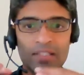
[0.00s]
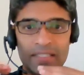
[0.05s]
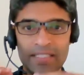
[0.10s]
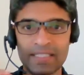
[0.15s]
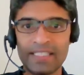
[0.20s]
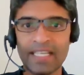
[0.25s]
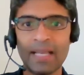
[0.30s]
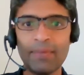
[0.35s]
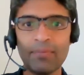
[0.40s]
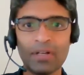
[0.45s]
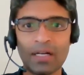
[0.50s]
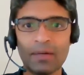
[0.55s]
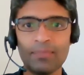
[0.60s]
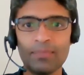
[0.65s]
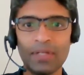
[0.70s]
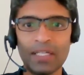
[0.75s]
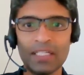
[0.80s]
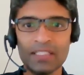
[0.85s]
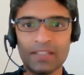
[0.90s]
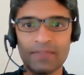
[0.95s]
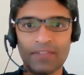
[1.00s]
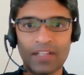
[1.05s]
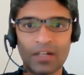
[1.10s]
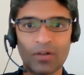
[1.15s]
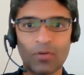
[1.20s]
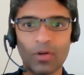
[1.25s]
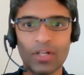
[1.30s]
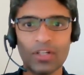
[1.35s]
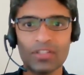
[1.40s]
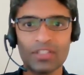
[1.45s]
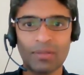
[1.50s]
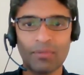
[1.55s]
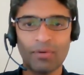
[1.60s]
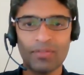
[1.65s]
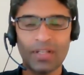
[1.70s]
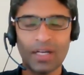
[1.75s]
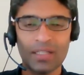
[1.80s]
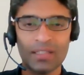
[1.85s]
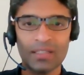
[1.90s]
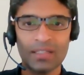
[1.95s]
The same companies, if they're going to some
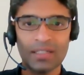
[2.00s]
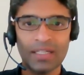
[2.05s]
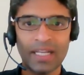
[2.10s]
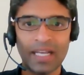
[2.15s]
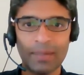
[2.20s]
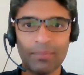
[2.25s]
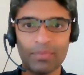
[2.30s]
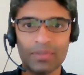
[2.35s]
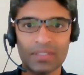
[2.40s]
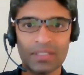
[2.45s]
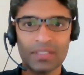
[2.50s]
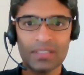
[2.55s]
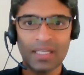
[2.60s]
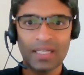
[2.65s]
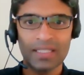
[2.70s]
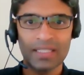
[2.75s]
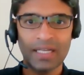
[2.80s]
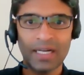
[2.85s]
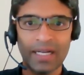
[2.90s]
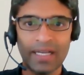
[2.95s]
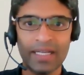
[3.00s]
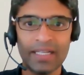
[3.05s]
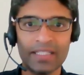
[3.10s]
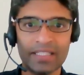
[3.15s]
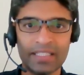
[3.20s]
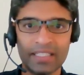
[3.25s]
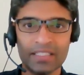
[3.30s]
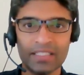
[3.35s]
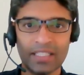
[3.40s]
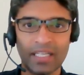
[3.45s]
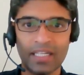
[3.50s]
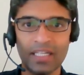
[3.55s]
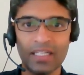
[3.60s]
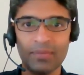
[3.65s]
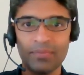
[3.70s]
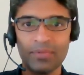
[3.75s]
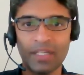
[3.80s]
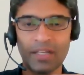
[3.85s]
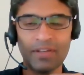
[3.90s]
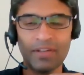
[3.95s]
of the other campuses like the IITs, they end
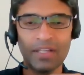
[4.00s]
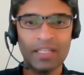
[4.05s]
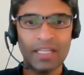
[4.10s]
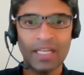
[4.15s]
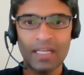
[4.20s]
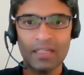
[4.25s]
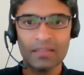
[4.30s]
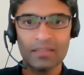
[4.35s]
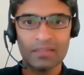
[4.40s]
up giving